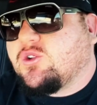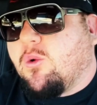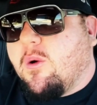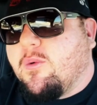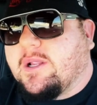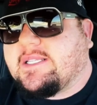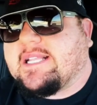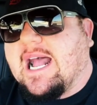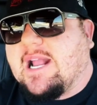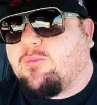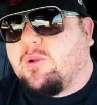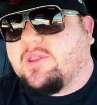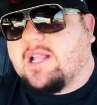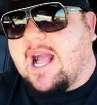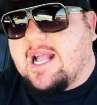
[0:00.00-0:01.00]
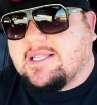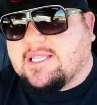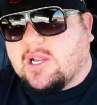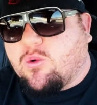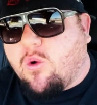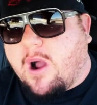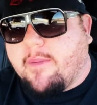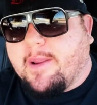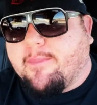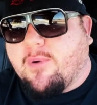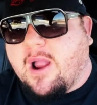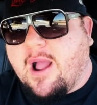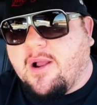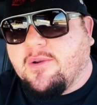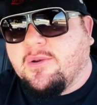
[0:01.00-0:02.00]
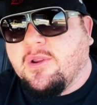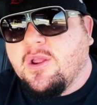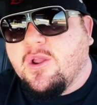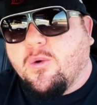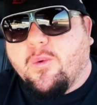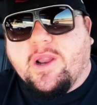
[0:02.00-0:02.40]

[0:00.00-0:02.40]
So when we side with guys like Kwame Brown,